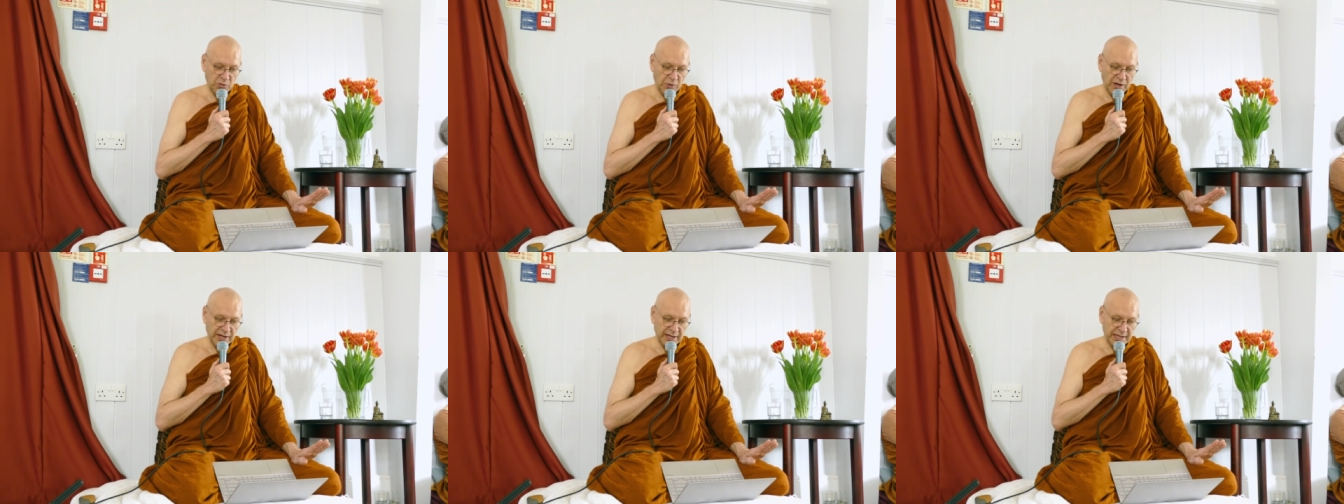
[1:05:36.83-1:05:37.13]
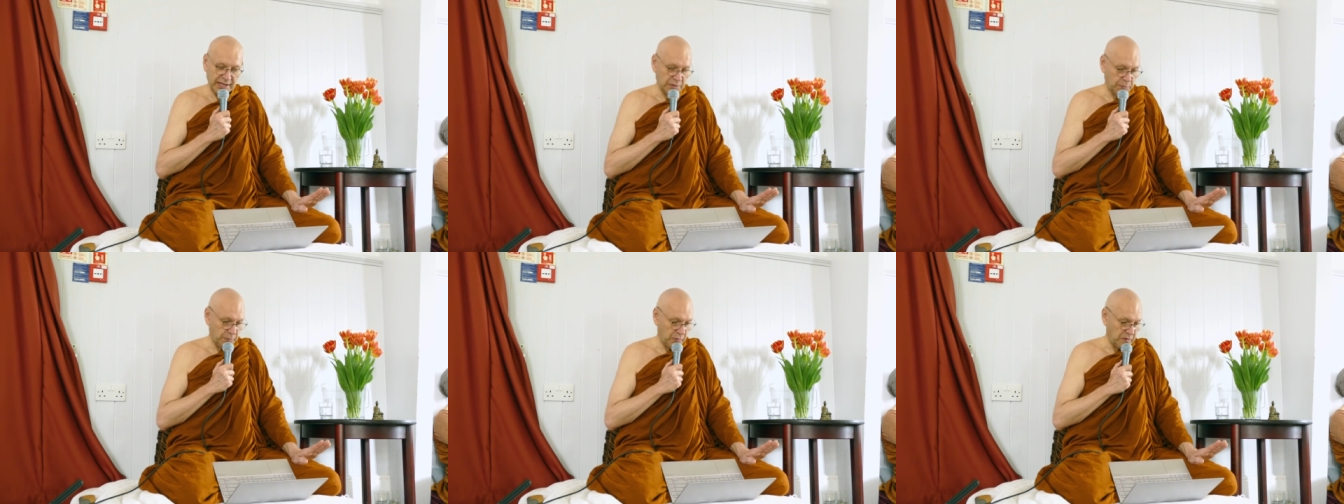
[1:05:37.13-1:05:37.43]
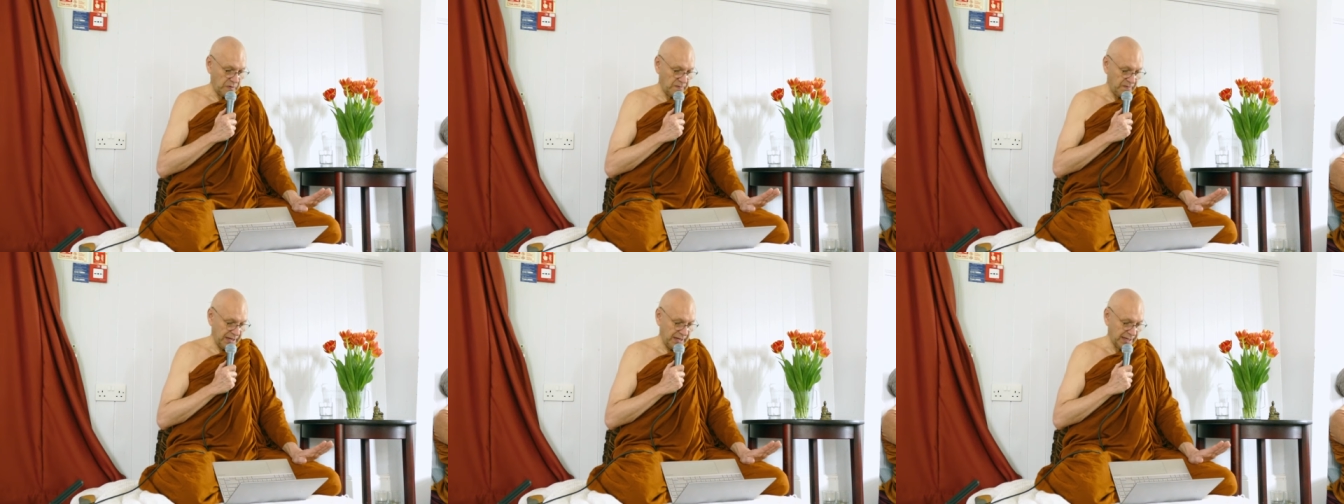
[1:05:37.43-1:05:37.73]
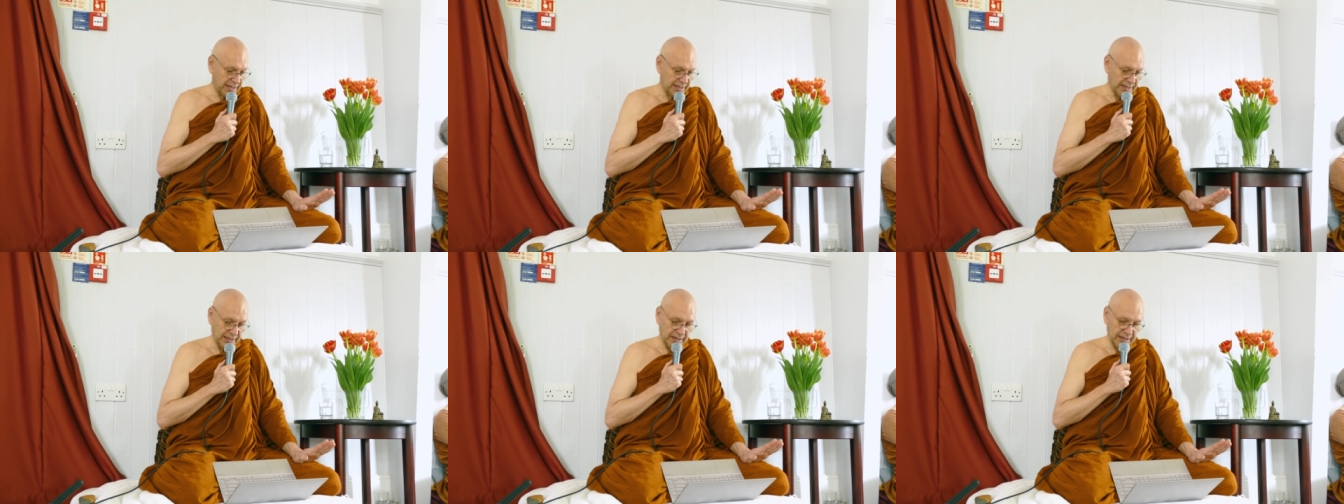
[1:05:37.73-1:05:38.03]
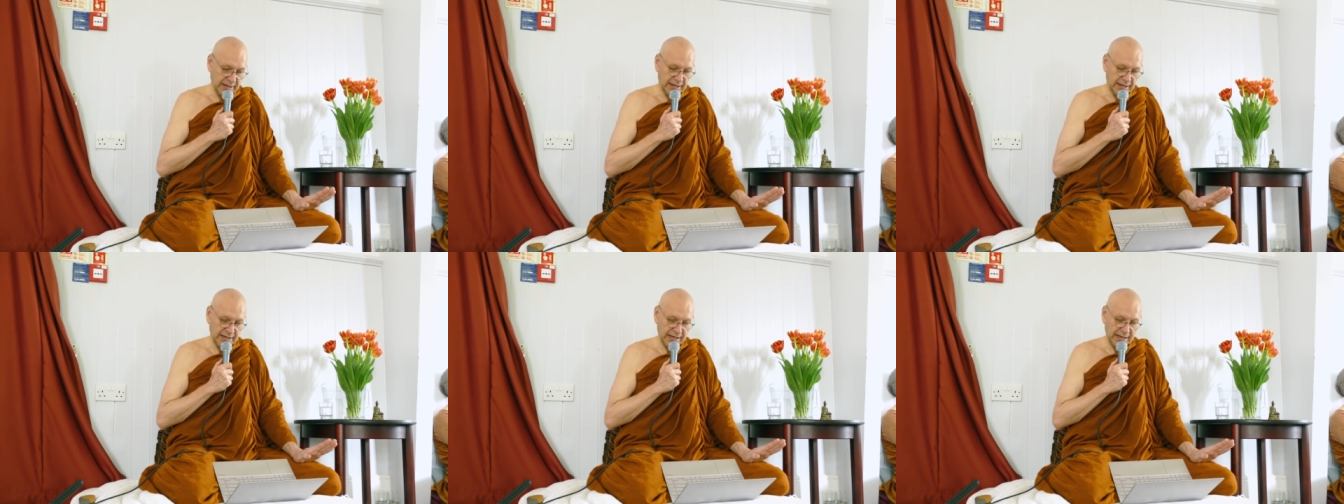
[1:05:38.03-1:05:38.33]
One is perfected,
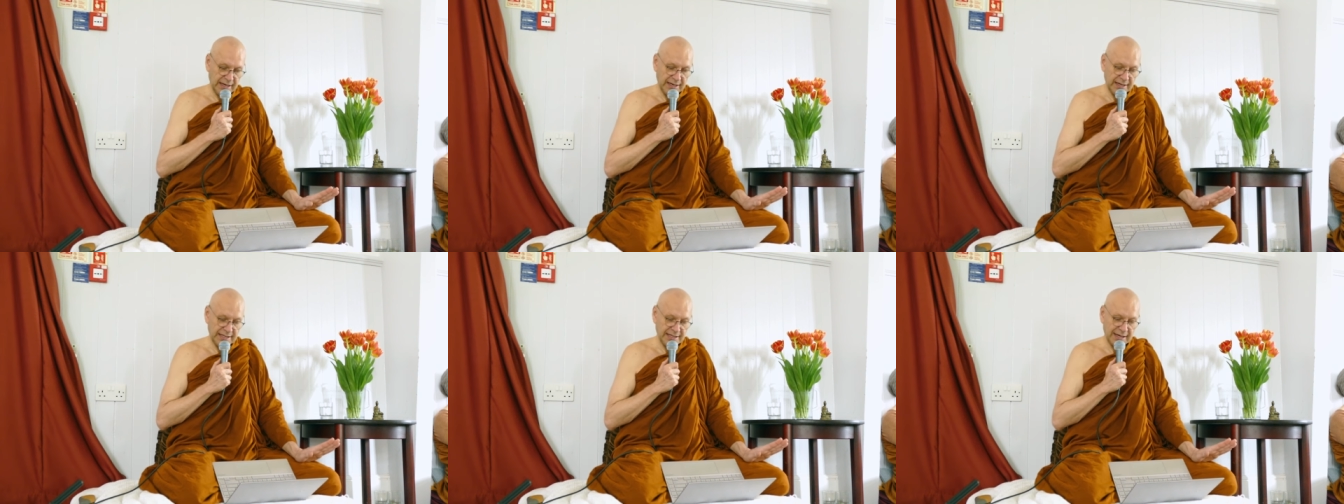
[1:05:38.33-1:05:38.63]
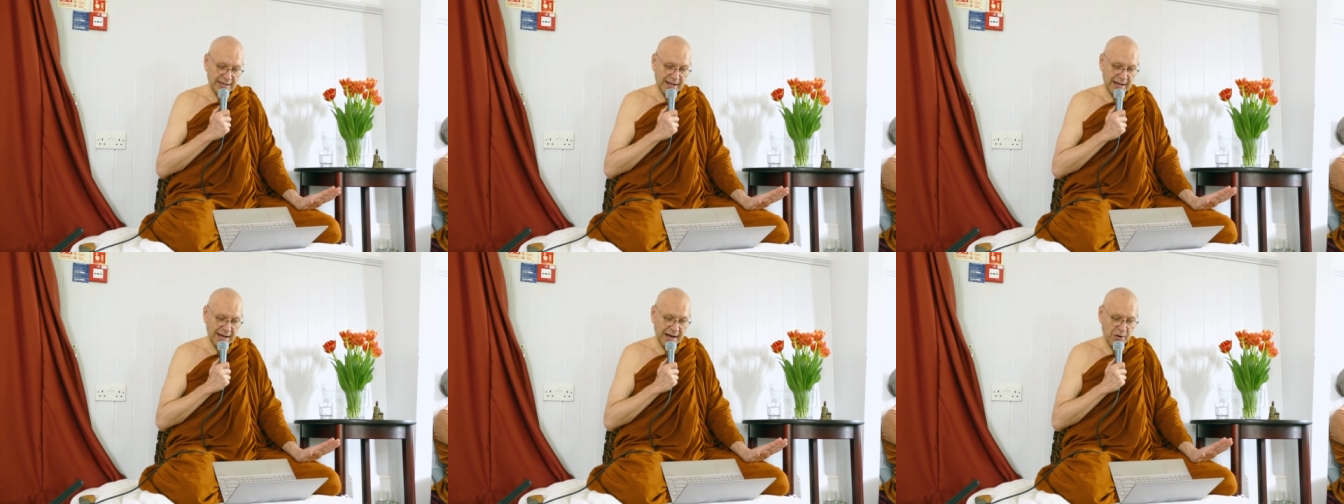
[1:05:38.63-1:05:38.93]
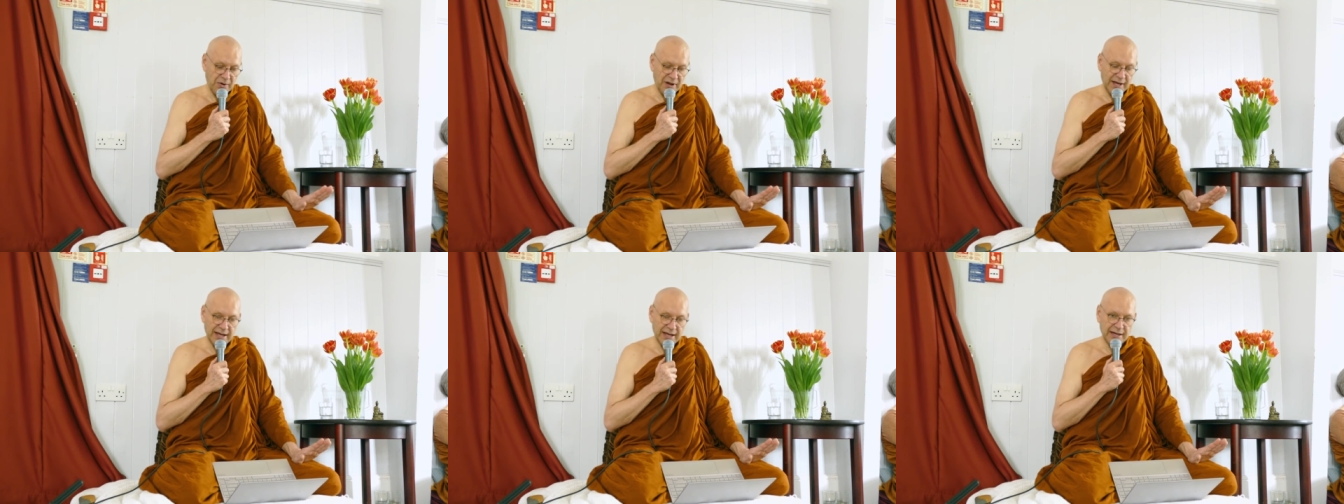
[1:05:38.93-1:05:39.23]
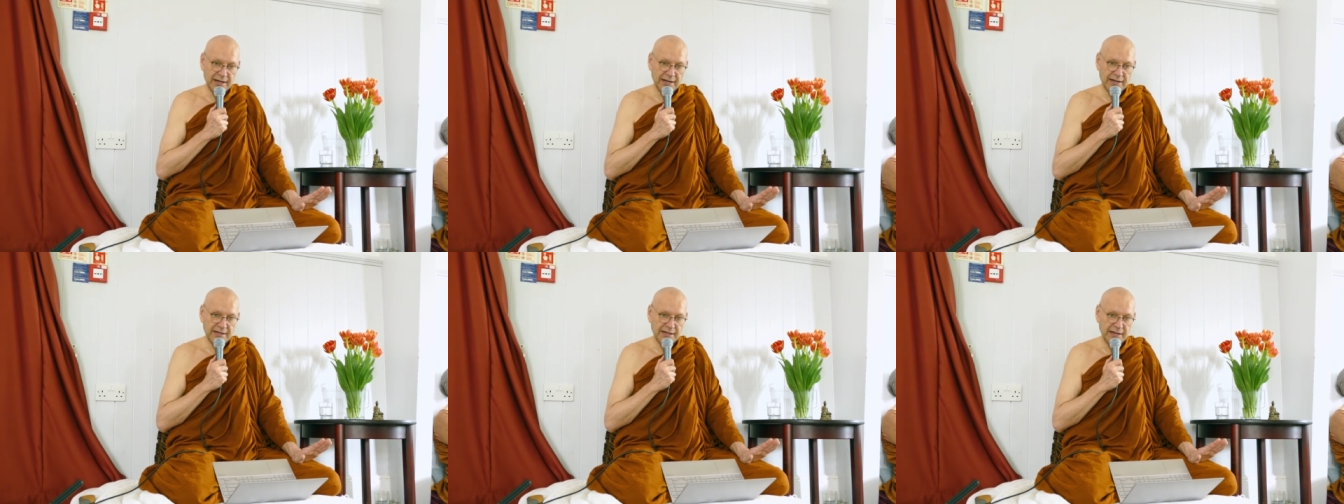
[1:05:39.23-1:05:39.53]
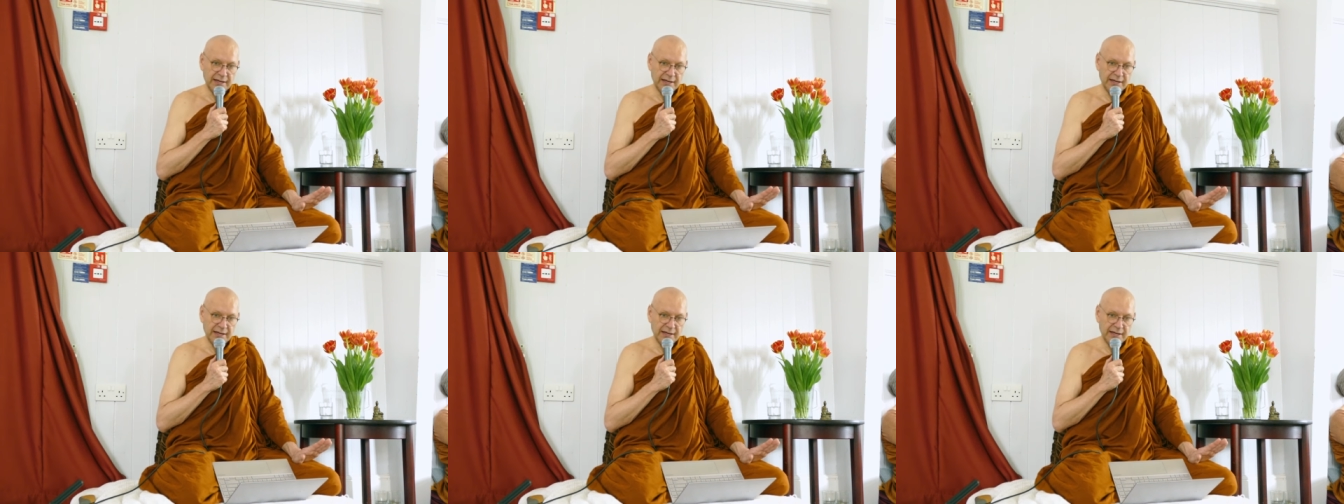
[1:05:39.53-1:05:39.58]
uh, yeah, is an arahant.